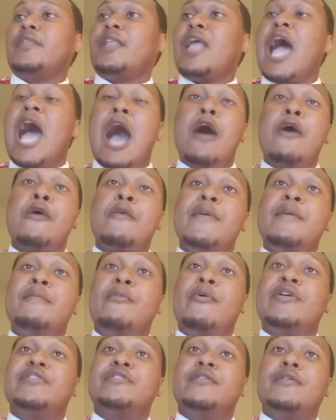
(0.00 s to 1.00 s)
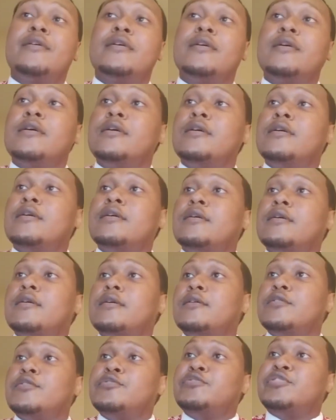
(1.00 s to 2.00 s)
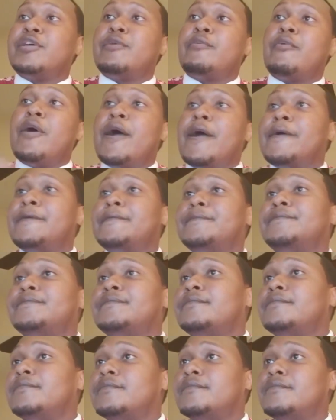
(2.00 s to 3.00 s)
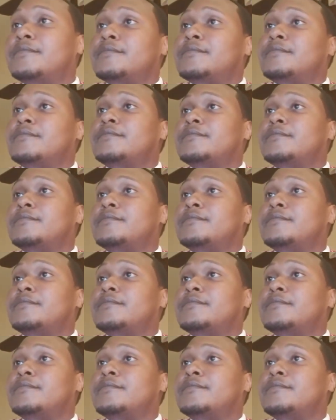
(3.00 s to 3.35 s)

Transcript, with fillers: I don't remember. And what, thinking, you I said what? Thinking, uh, not,